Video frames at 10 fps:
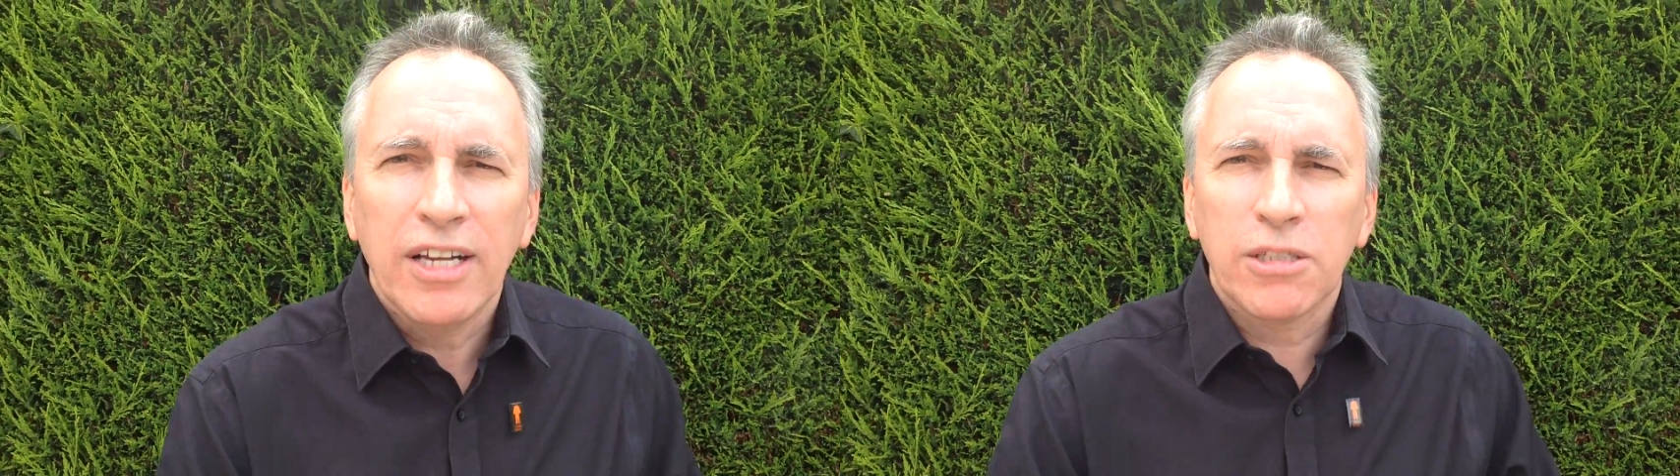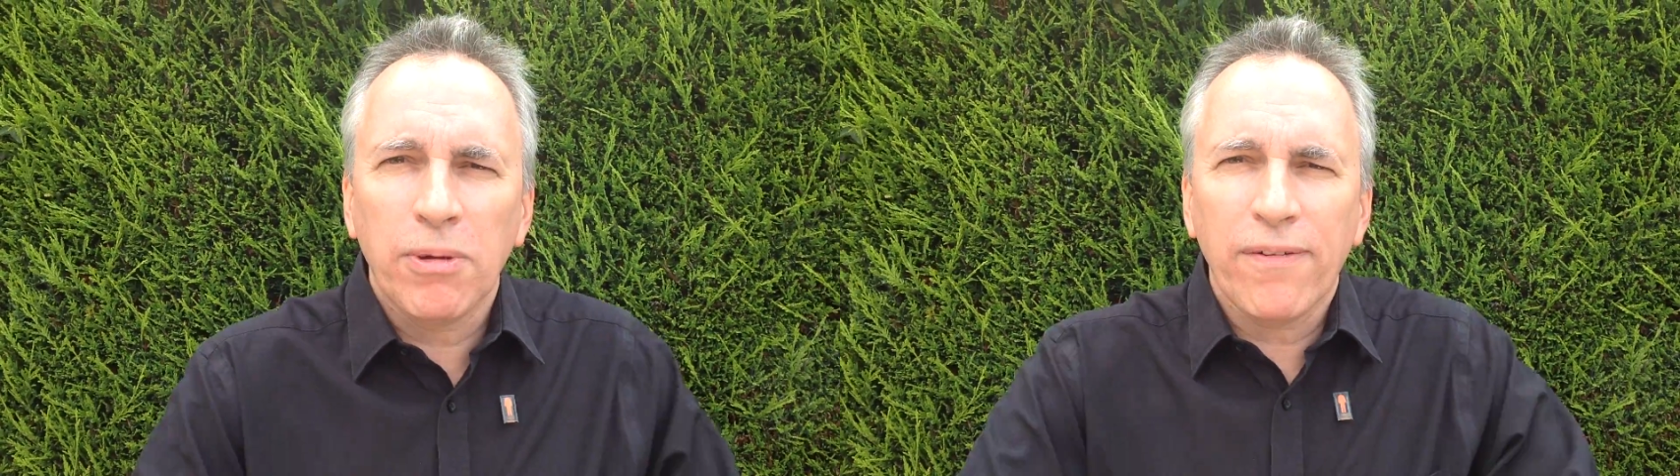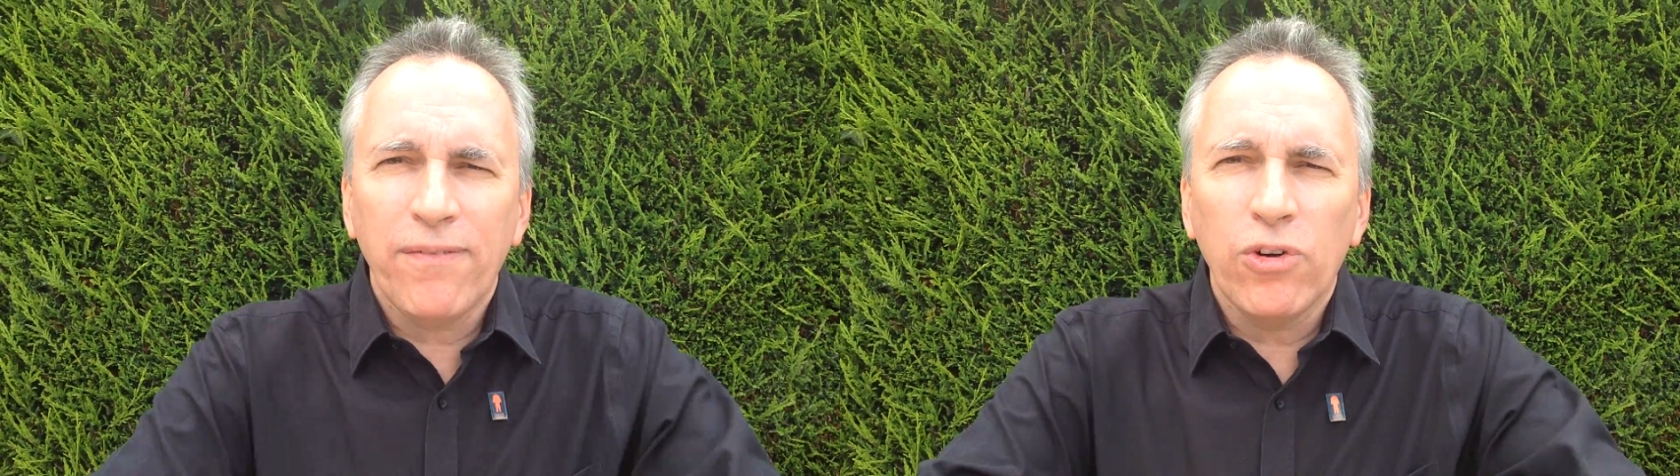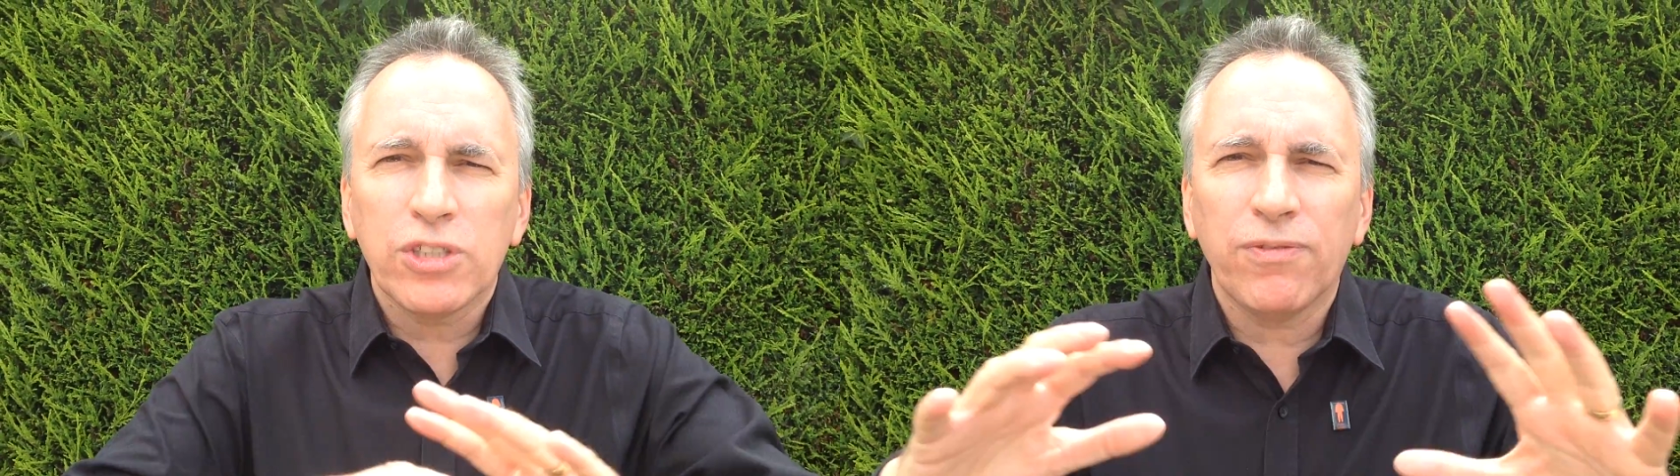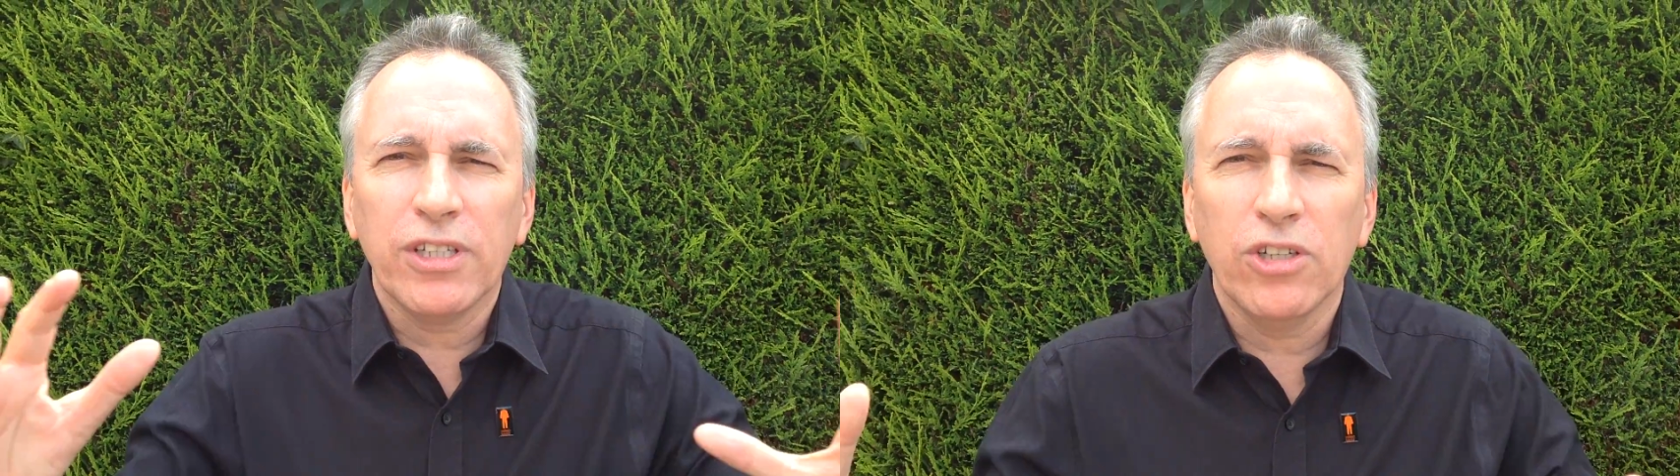to be a
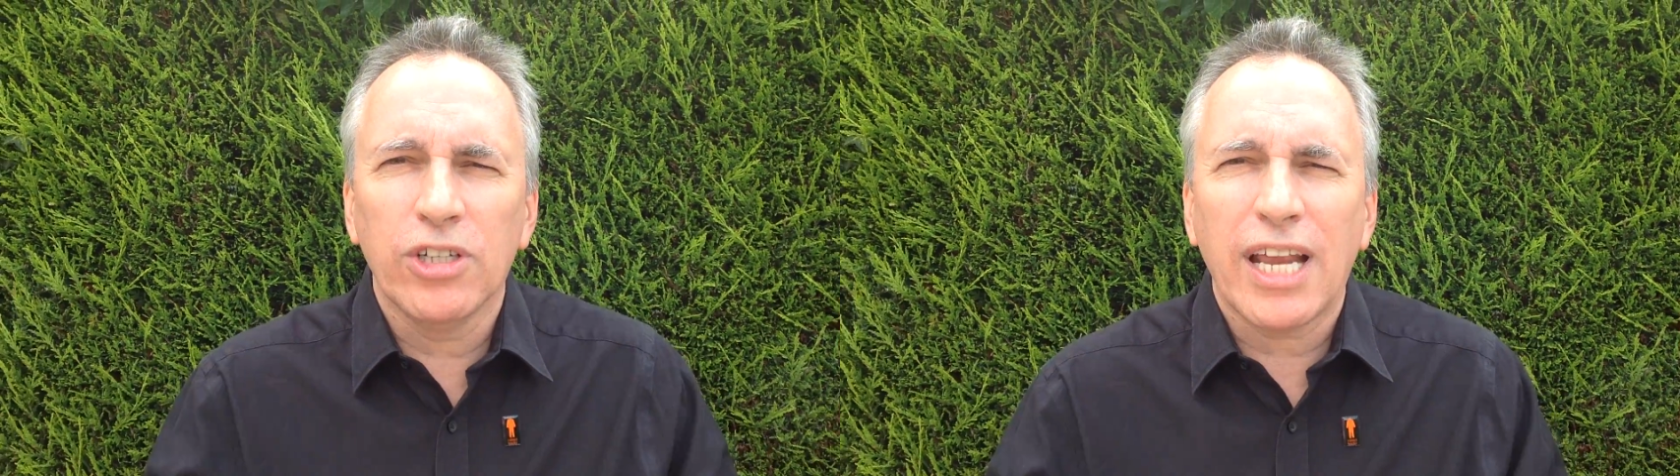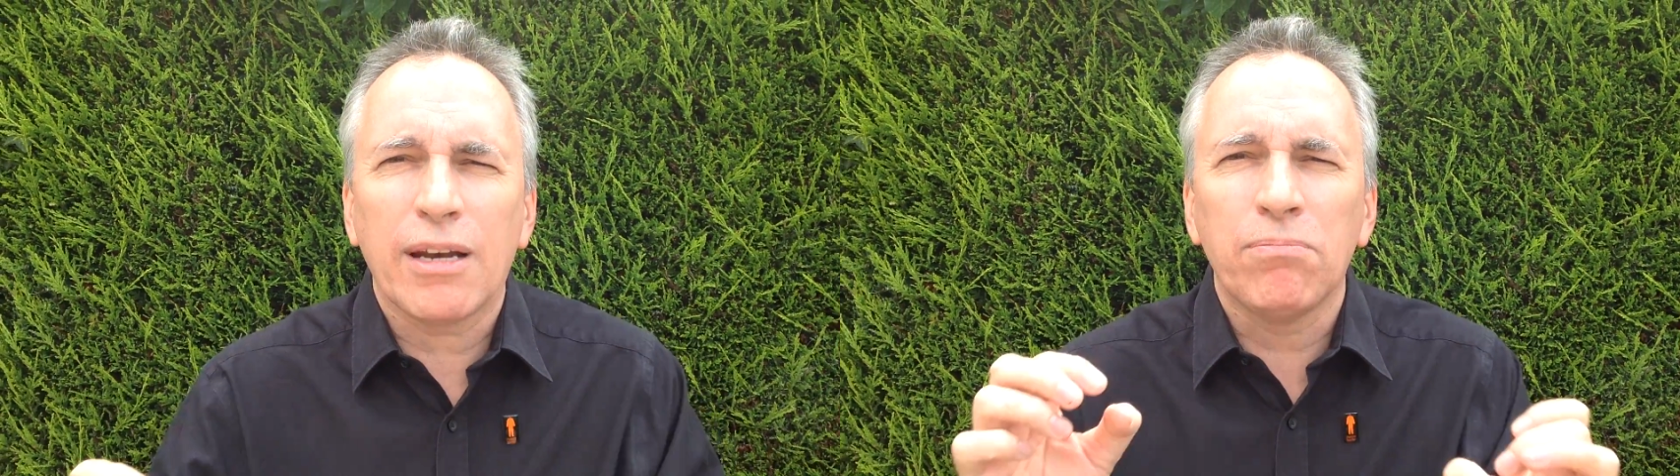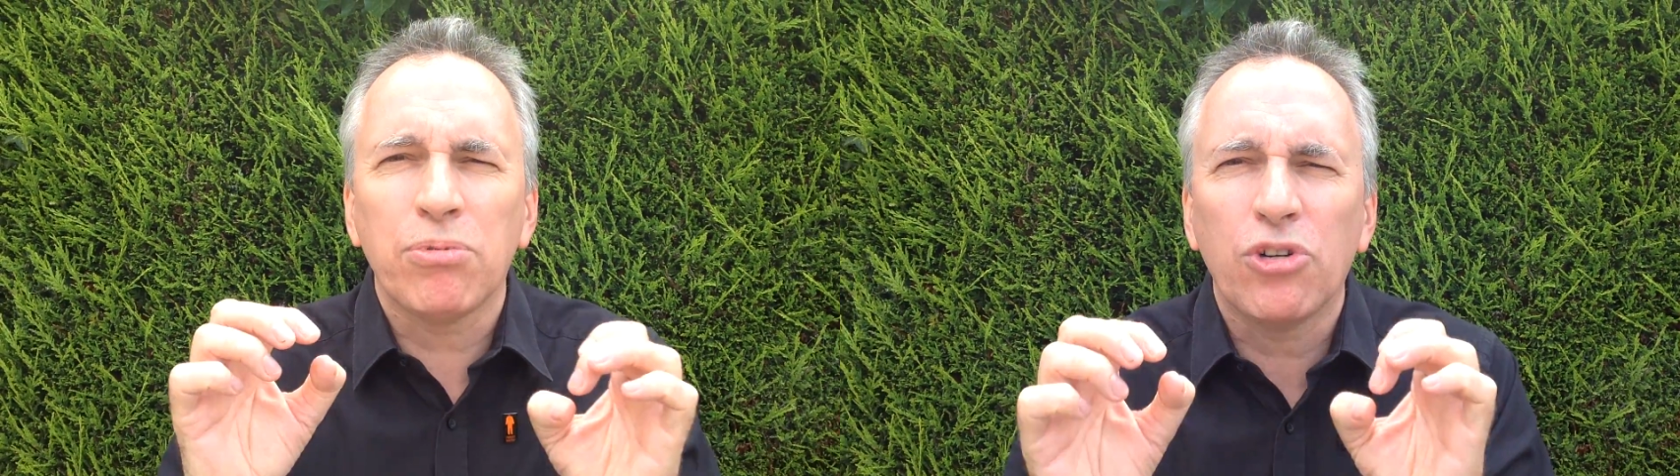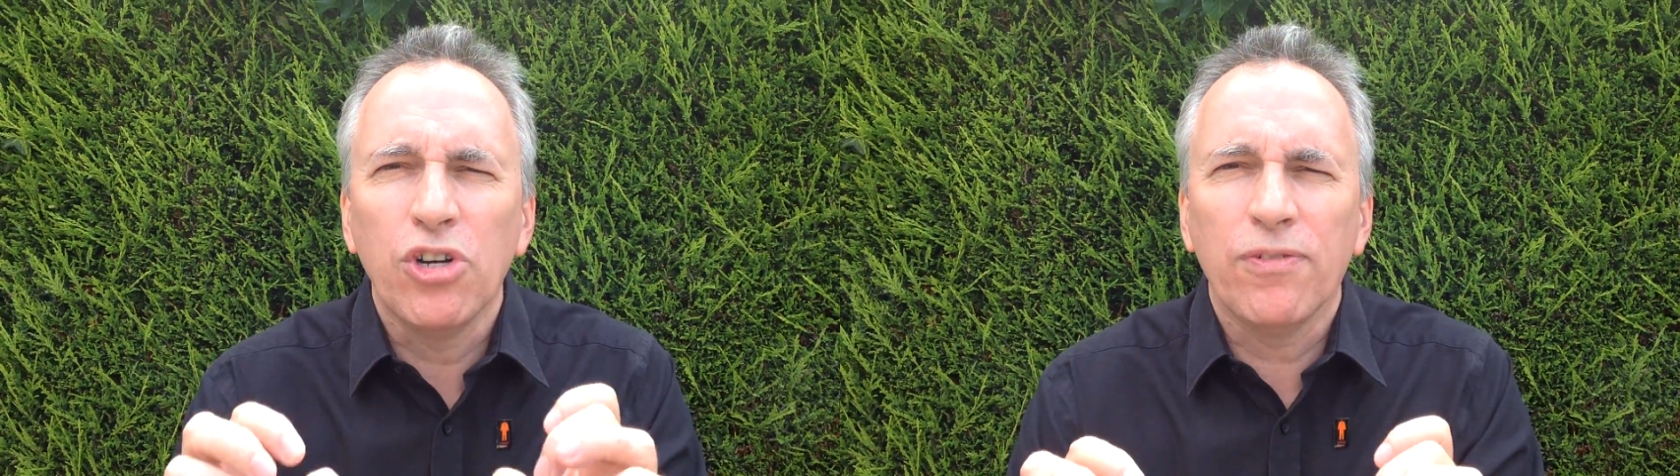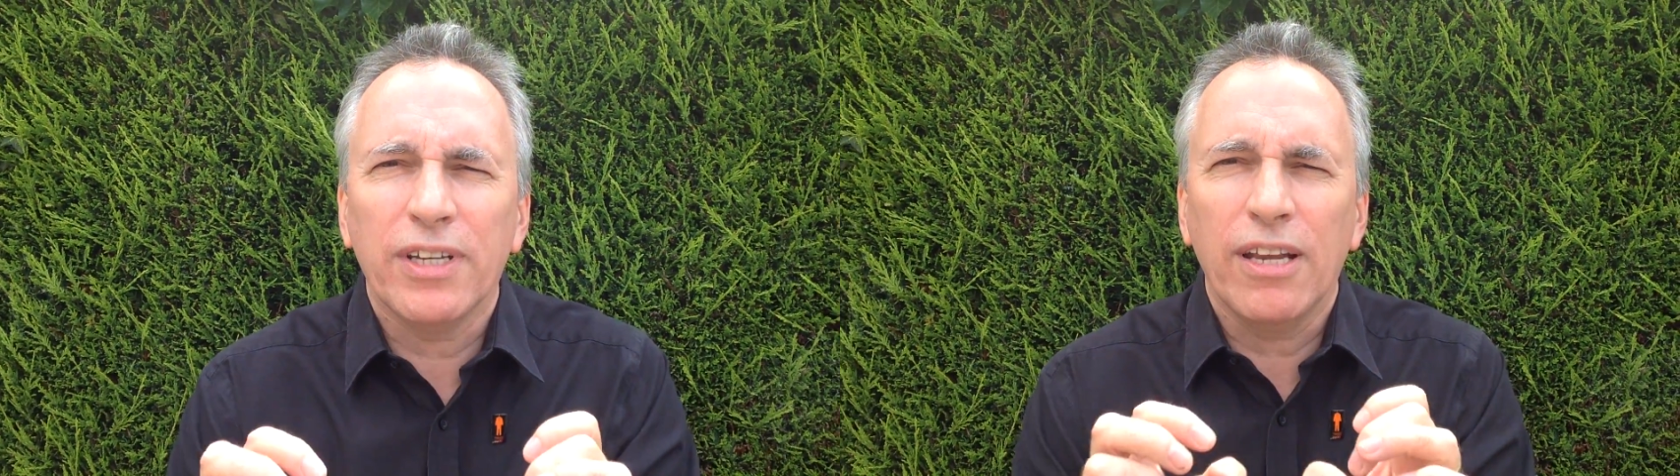force for good and prove it